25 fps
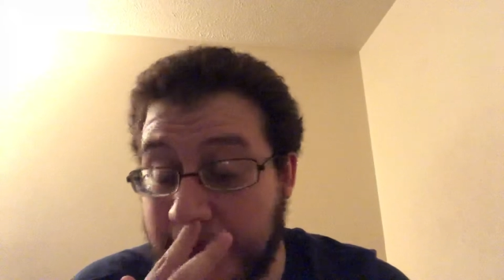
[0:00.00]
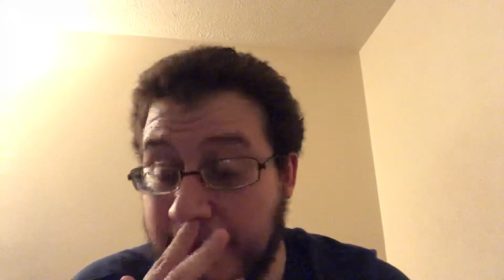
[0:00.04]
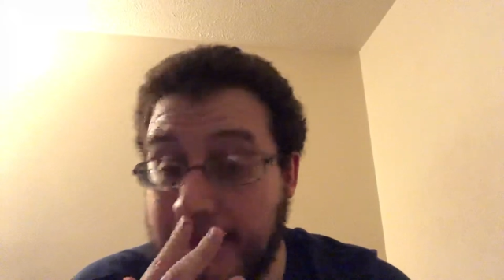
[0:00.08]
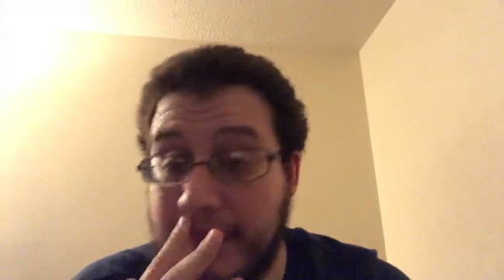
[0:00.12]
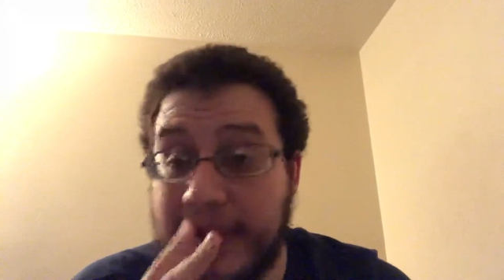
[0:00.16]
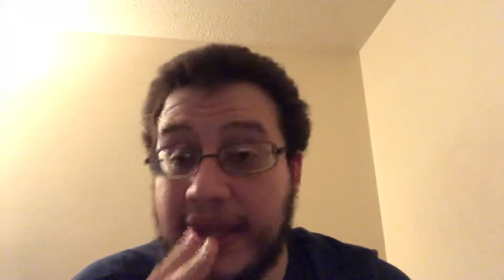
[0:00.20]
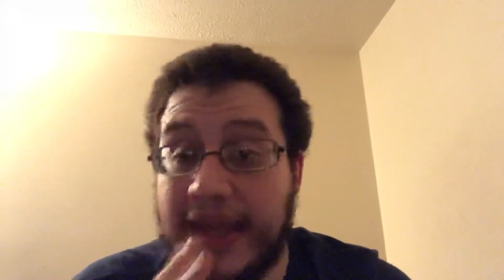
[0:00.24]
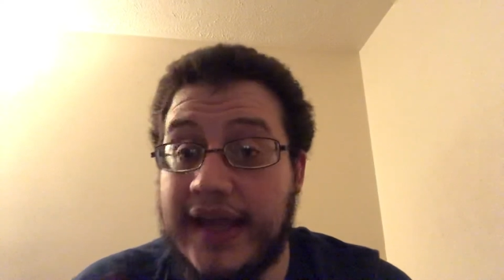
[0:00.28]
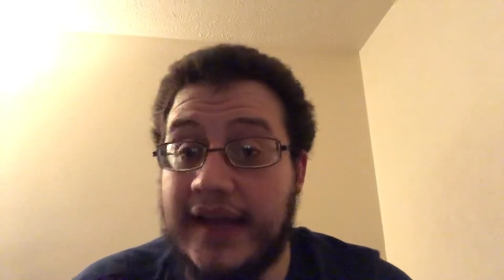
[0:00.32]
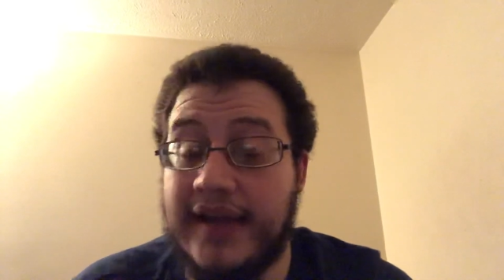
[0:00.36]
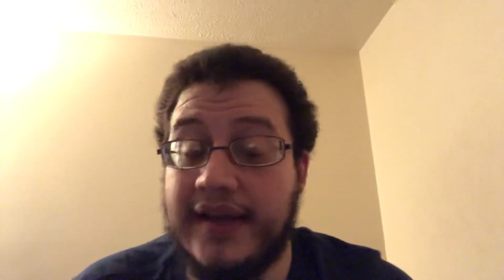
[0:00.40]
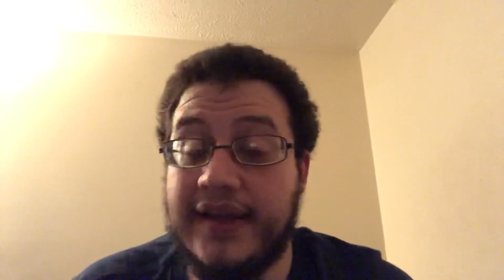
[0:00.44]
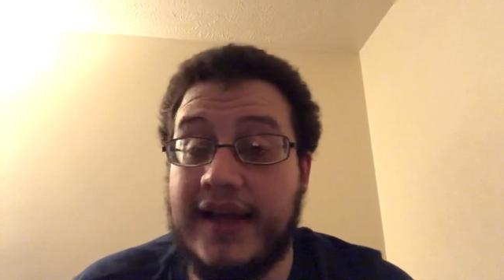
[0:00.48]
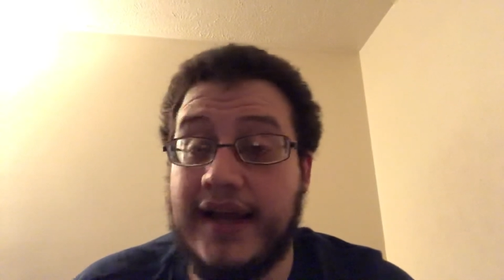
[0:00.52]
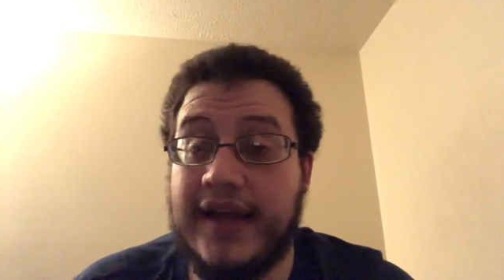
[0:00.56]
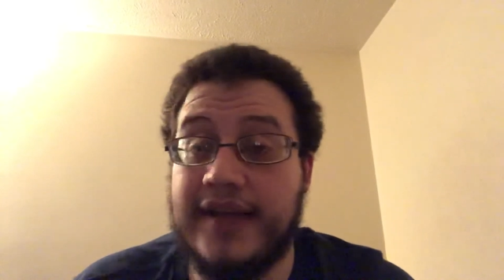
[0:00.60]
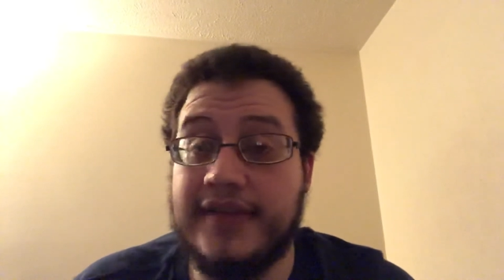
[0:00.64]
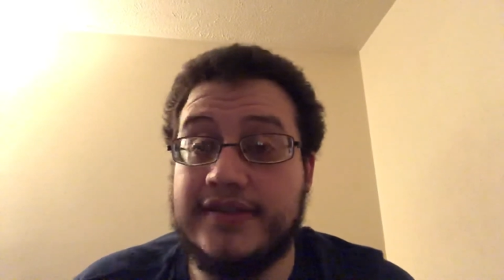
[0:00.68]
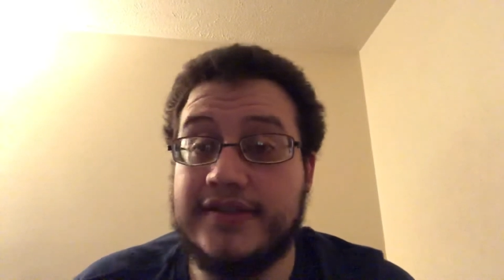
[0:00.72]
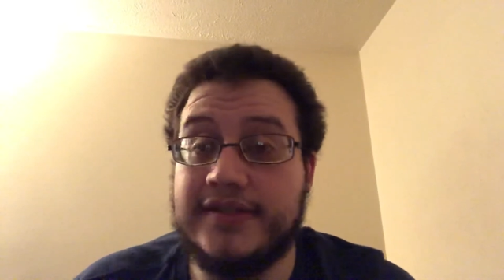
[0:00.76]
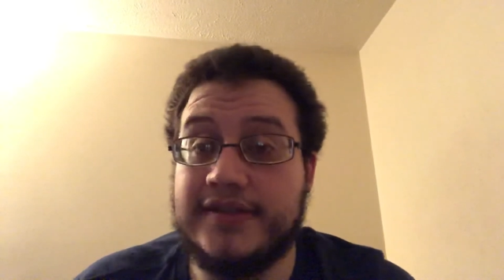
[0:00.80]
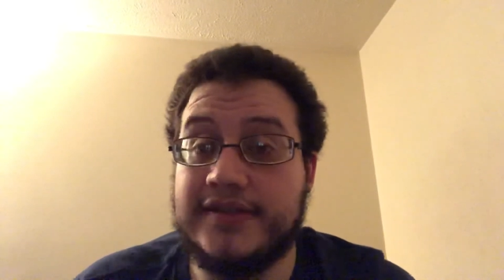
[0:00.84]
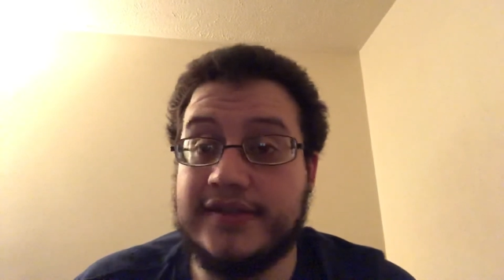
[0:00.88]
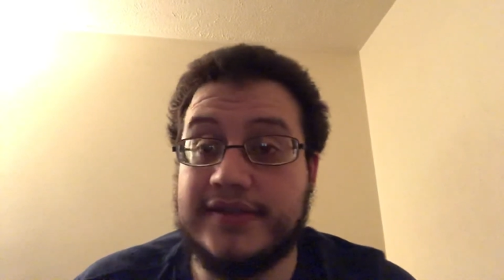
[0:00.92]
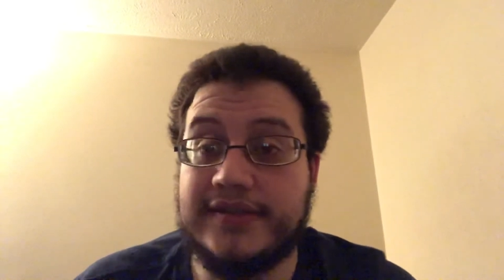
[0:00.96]
man,
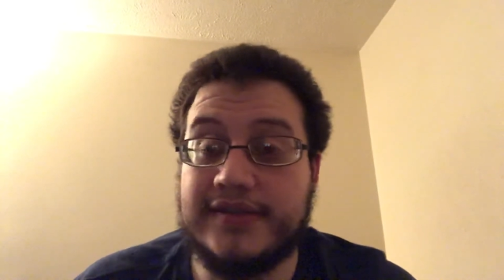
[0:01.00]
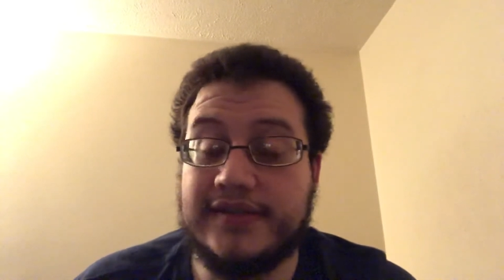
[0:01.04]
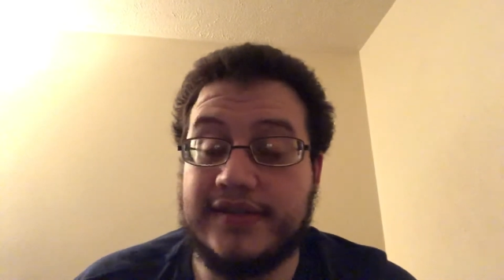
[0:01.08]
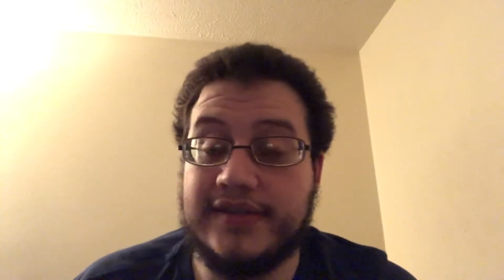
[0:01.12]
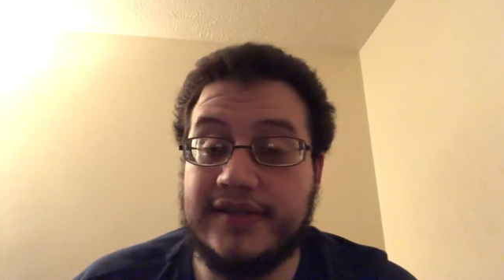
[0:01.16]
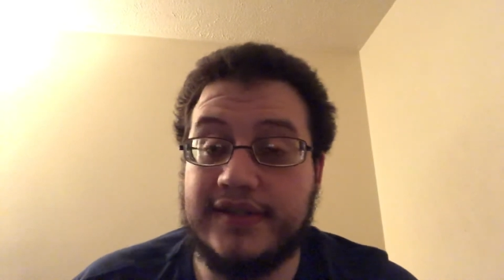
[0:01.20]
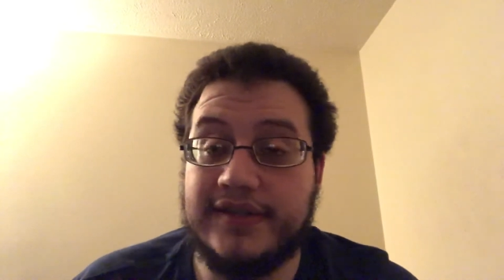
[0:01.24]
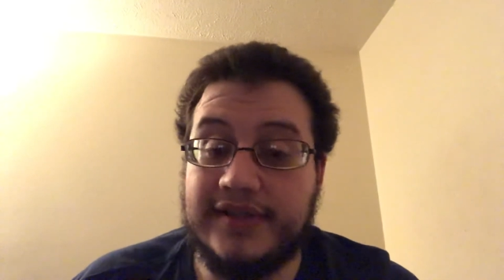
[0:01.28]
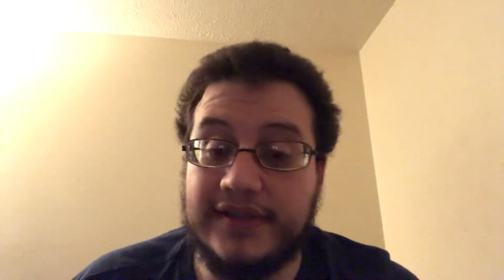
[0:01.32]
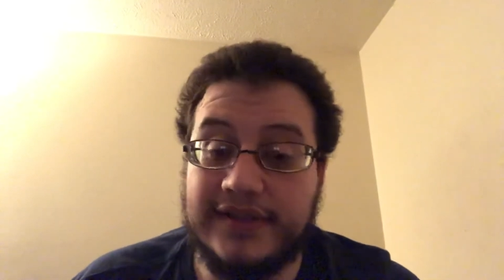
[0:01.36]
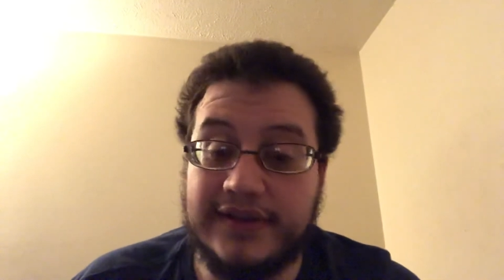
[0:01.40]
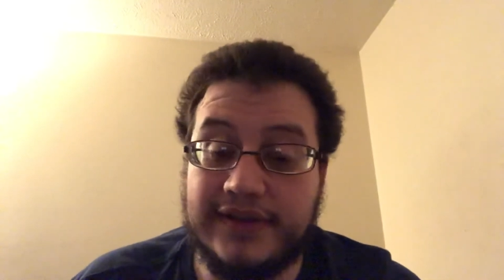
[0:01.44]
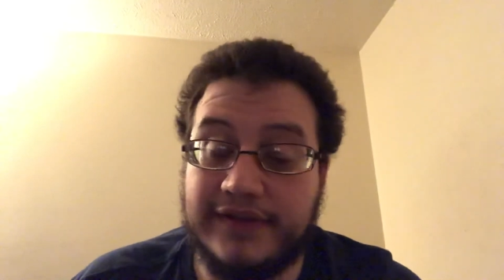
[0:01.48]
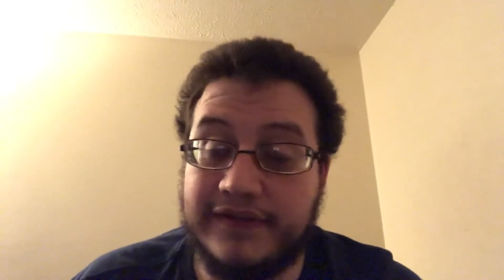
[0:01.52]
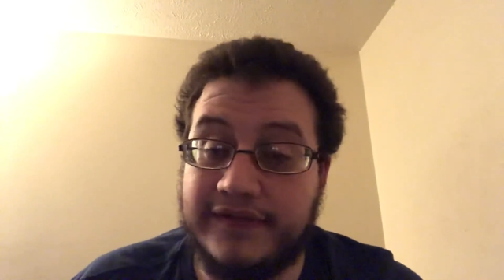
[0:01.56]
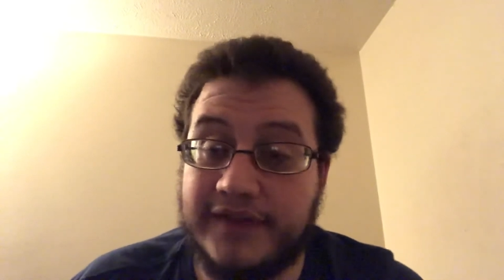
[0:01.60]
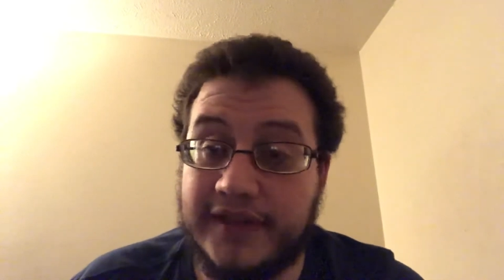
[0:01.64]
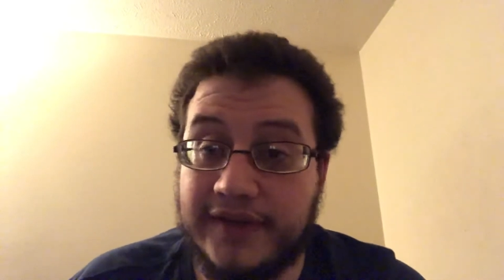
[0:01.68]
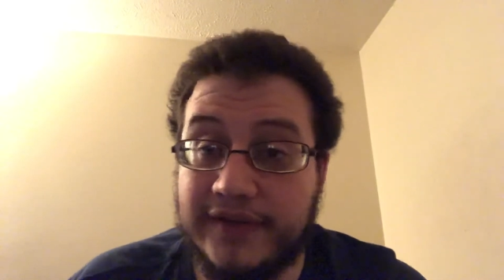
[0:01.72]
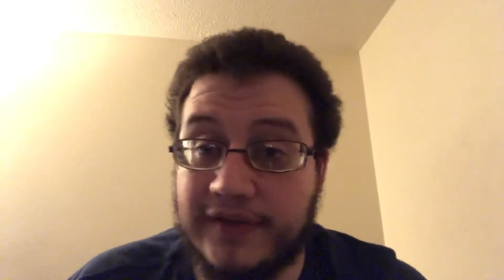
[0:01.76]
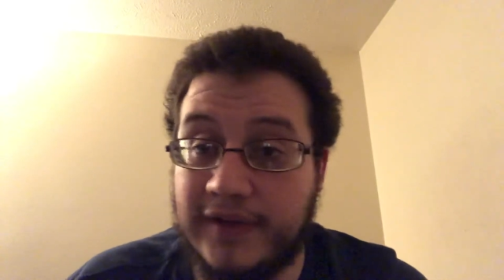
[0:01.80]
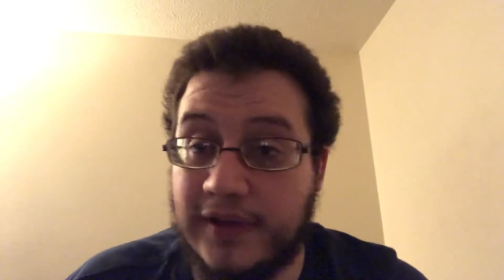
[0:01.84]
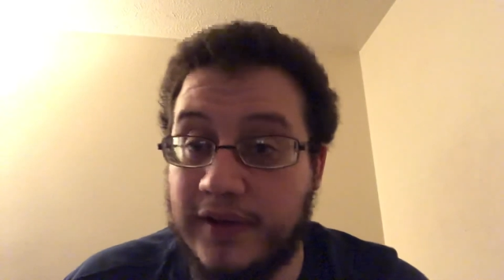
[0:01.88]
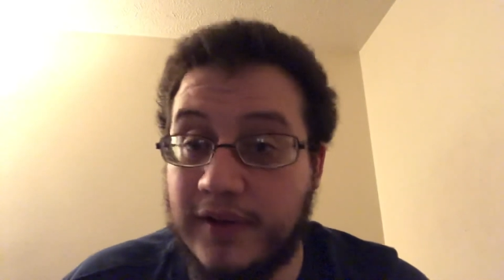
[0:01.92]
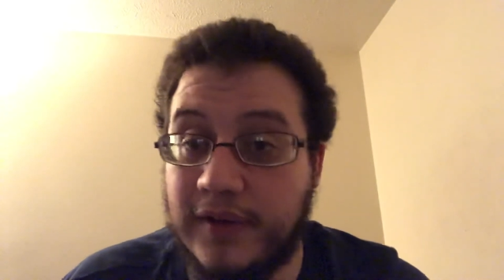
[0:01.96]
the
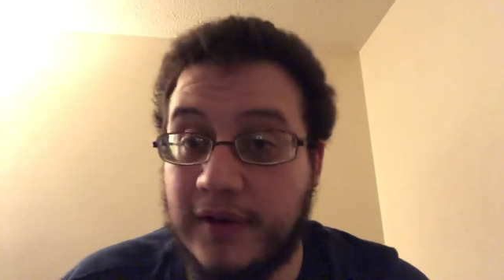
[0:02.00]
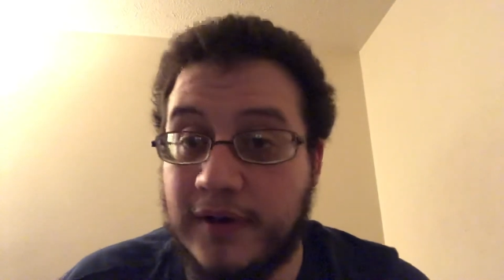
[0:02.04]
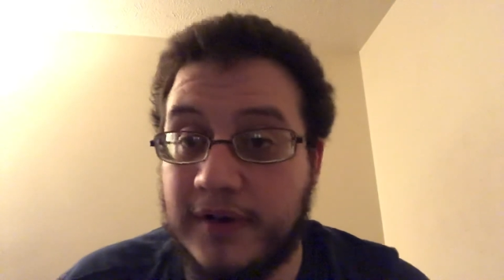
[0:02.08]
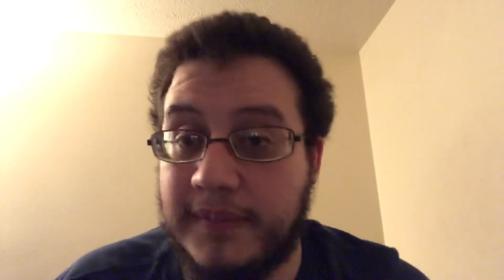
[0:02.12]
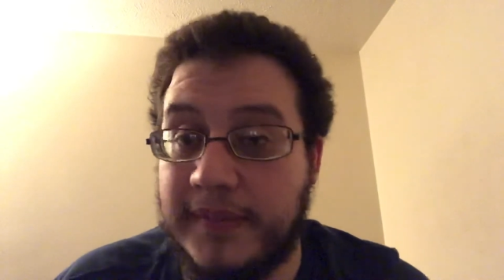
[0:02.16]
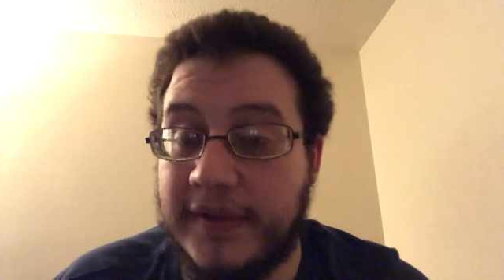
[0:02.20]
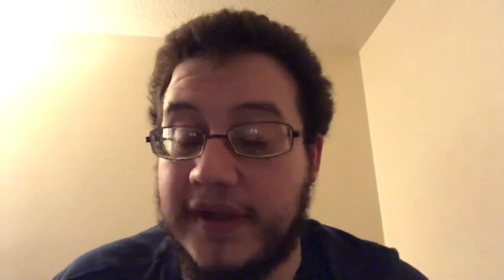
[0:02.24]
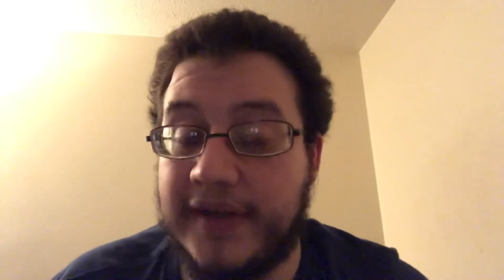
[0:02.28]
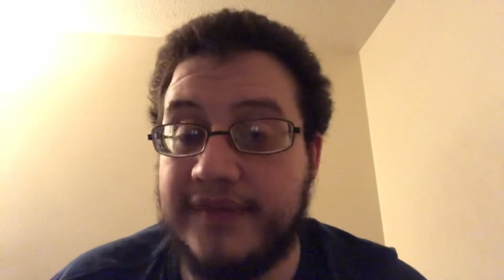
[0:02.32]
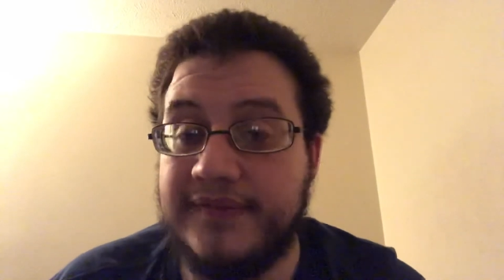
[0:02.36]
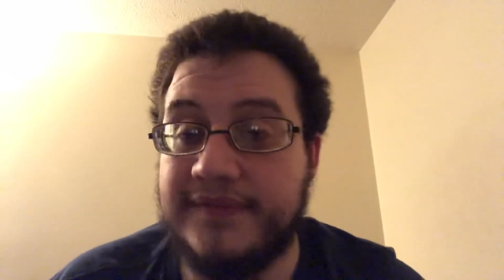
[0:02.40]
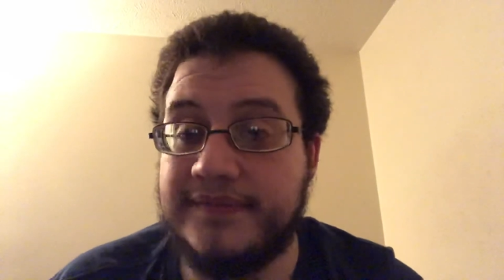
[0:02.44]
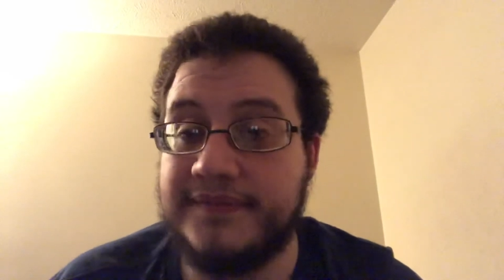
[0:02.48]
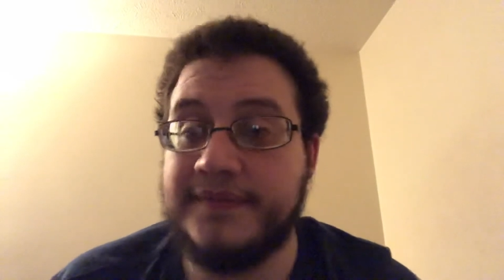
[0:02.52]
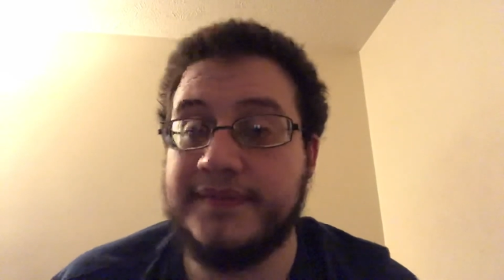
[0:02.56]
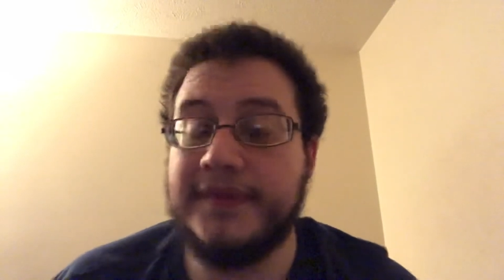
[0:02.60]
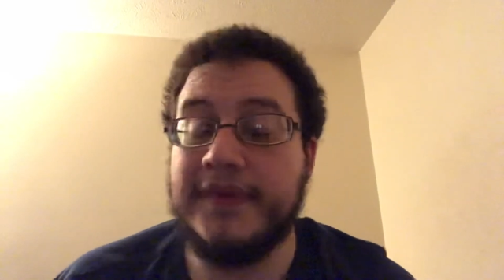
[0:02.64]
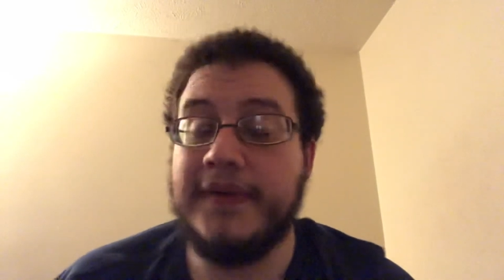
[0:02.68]
fear of the Lord, man.